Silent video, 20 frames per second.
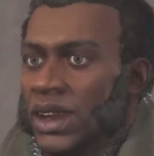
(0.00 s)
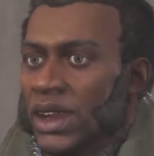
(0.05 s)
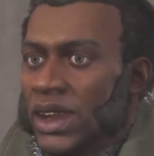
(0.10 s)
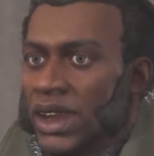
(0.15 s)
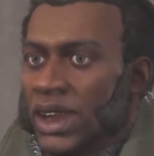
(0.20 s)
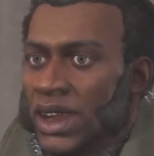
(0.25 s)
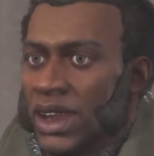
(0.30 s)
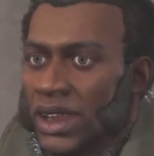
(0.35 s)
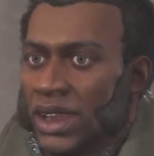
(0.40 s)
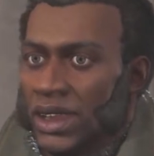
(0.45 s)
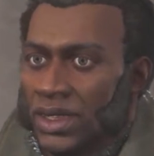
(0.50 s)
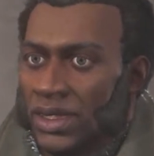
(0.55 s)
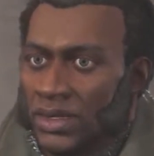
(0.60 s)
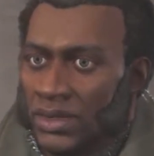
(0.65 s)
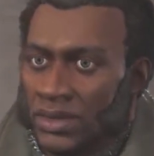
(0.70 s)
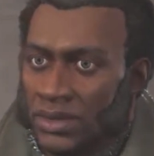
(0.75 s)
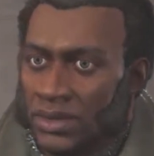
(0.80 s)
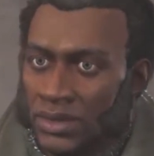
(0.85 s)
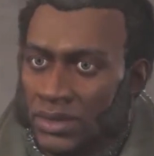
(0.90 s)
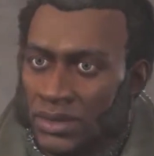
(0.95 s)
Uh,
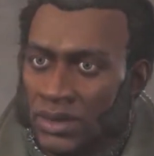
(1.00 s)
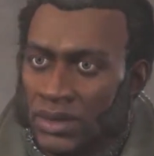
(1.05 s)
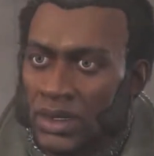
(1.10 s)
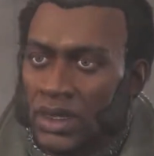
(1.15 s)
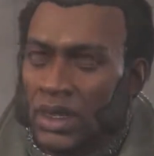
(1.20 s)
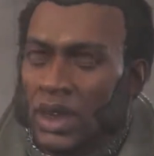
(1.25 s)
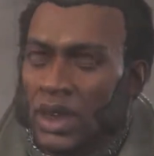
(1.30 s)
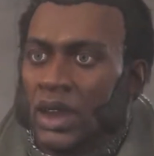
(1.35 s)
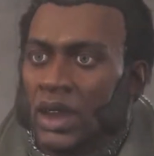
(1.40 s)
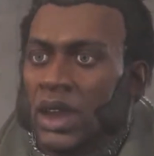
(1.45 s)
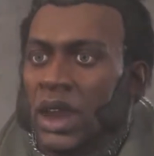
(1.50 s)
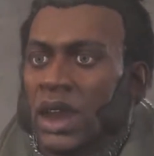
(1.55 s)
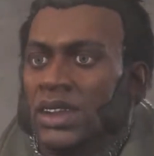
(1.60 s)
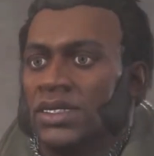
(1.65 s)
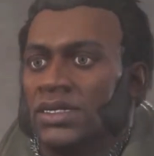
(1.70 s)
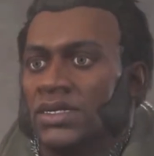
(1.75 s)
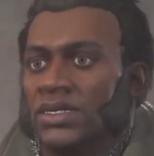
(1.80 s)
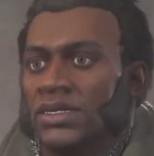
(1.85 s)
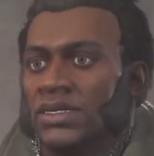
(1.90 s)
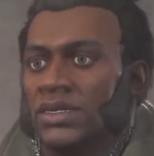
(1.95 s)
you're
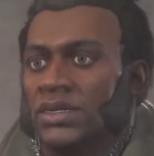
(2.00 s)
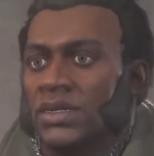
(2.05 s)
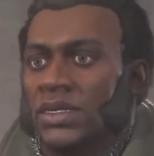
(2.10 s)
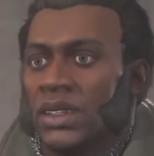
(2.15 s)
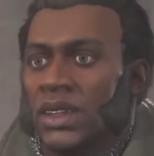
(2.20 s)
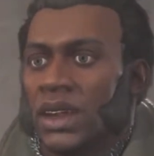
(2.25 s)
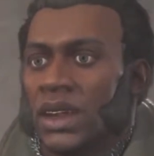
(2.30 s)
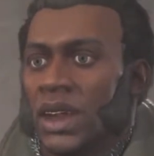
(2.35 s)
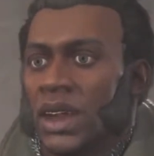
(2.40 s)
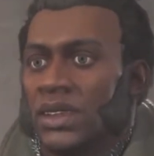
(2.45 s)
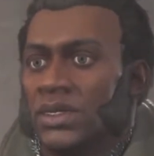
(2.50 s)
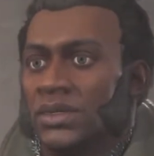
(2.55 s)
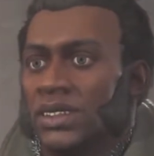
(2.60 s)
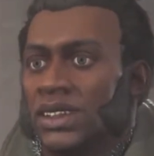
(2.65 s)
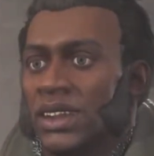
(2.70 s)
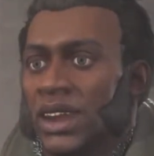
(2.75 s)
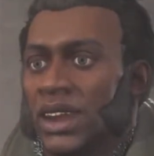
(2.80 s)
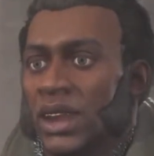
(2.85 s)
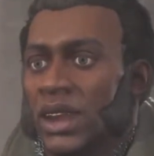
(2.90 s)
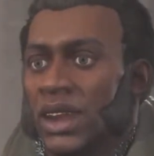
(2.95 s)
right. I'm
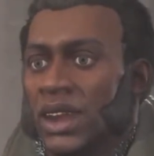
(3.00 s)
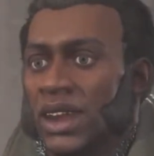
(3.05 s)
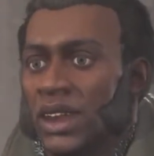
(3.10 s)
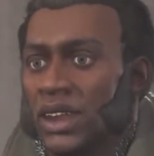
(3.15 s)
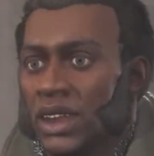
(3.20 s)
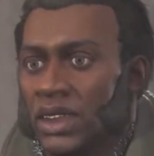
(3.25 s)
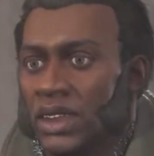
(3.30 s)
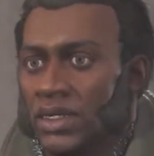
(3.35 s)
needed here.